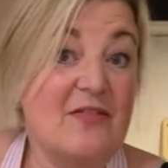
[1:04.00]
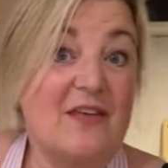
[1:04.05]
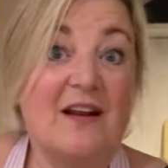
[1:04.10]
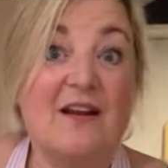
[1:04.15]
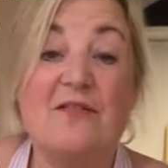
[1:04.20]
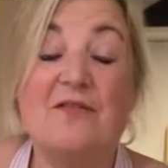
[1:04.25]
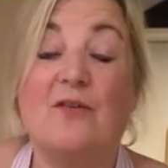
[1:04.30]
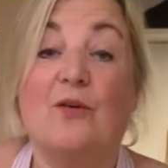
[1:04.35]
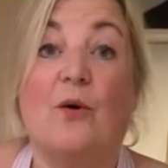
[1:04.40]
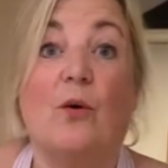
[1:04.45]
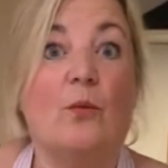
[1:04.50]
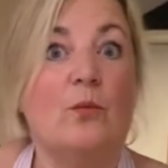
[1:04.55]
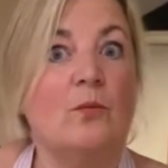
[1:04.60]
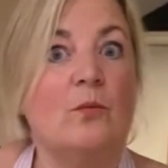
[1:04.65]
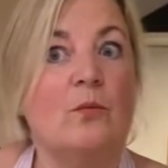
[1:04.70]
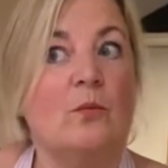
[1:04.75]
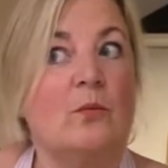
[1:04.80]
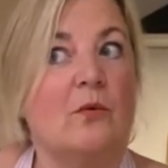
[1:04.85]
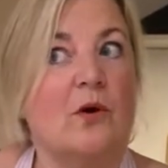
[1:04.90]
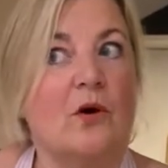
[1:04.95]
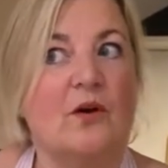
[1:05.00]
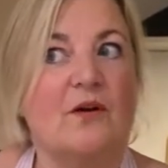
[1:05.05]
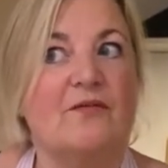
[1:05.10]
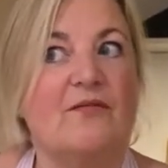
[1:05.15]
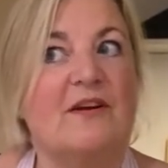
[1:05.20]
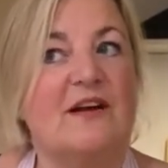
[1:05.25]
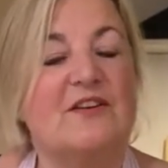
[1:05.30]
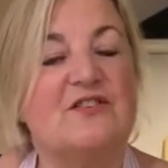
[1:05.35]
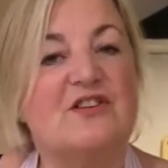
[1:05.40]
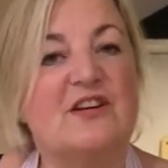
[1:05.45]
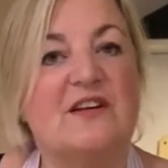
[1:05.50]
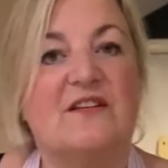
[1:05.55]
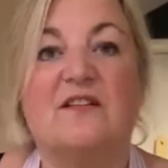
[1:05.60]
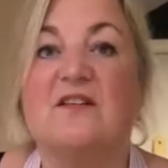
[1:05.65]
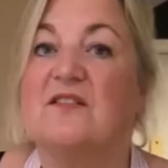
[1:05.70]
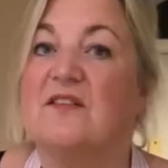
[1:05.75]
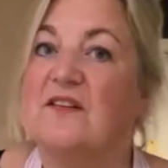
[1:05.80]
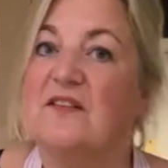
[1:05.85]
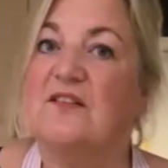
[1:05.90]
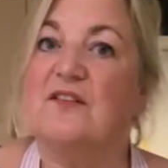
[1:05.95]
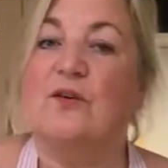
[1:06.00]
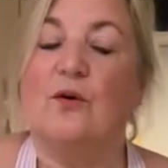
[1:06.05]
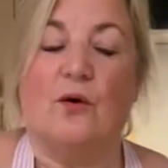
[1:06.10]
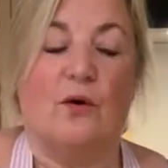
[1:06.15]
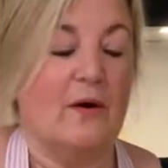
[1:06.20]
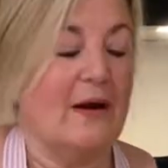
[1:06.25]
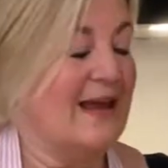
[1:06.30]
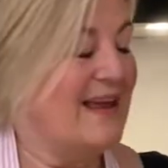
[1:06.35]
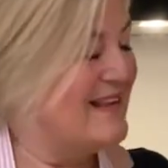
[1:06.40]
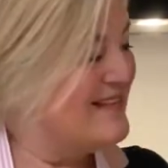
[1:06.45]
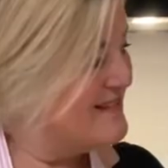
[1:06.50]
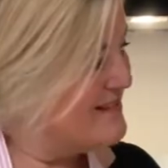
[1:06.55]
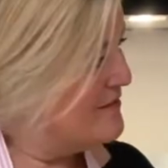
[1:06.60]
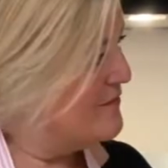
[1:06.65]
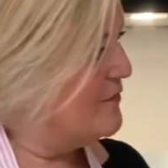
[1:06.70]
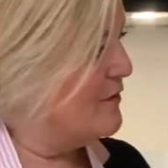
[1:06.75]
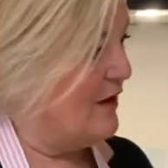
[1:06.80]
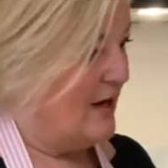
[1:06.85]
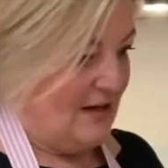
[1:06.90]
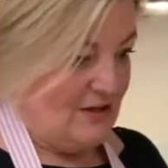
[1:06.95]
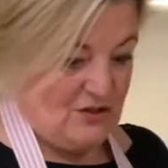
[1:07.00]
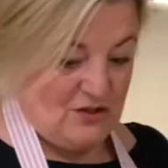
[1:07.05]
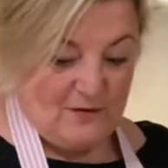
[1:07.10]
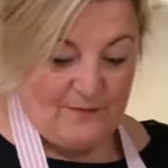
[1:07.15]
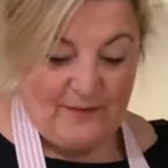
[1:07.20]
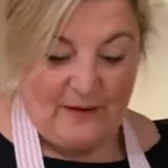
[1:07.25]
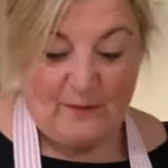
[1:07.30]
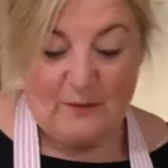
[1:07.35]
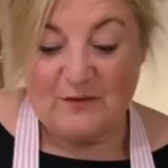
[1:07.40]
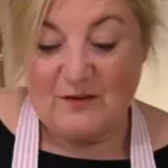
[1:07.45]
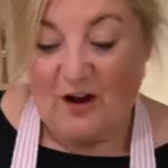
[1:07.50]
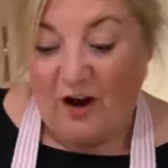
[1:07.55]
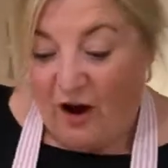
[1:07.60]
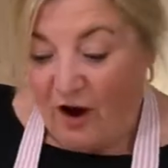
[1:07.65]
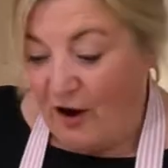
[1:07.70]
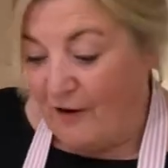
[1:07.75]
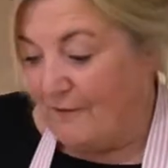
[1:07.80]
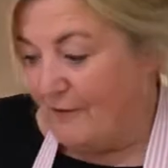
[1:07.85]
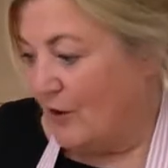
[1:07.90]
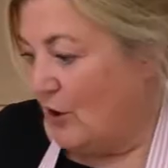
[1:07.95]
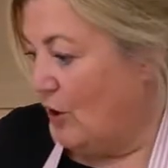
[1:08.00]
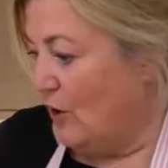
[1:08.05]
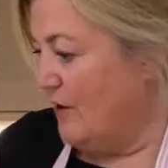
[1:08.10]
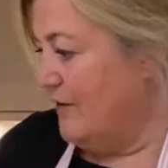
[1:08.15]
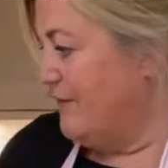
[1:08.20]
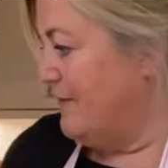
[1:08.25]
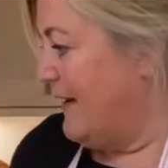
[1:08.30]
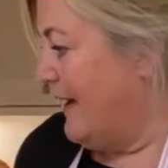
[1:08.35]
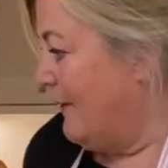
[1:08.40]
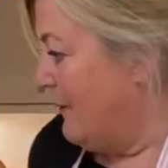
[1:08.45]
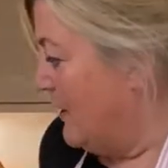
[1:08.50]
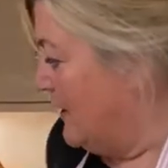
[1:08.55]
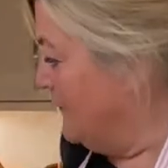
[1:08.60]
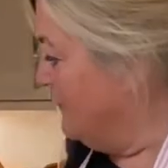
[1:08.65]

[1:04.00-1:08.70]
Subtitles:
I thought, cauliflower cheese, because I saw in the fridge there was half a cauliflower,